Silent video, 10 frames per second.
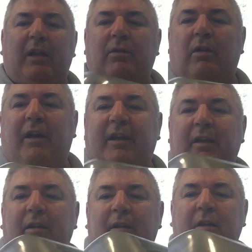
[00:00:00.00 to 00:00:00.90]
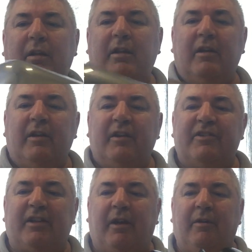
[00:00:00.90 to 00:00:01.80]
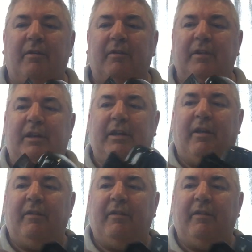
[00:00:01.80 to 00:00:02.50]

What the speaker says: look like. So, you